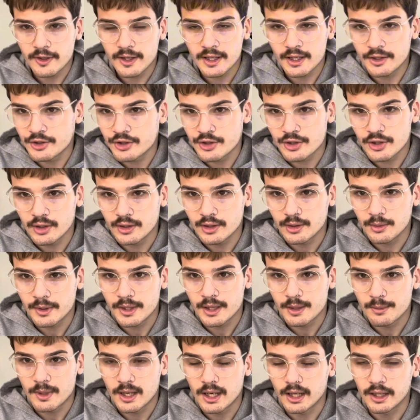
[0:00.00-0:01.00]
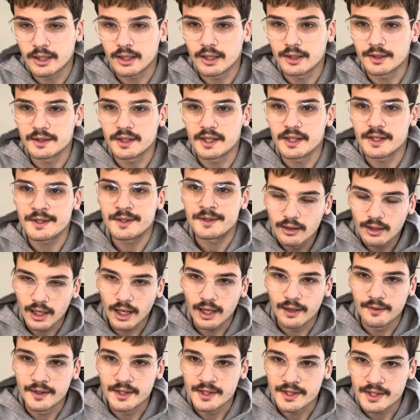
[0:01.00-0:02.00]
it's sure to win the mock contest.
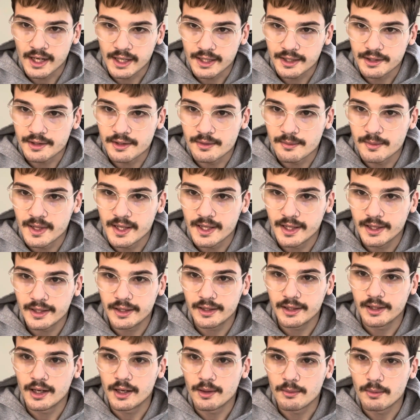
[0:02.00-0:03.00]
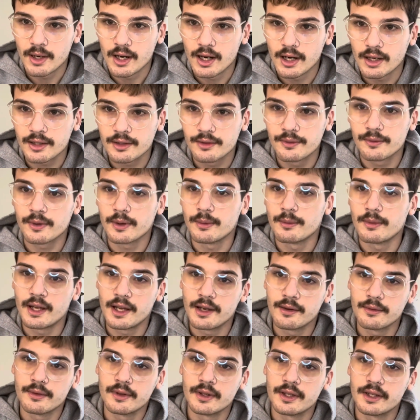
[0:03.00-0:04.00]
I've decided to make a mock from
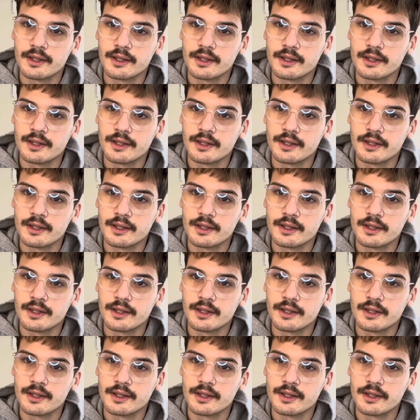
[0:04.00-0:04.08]
every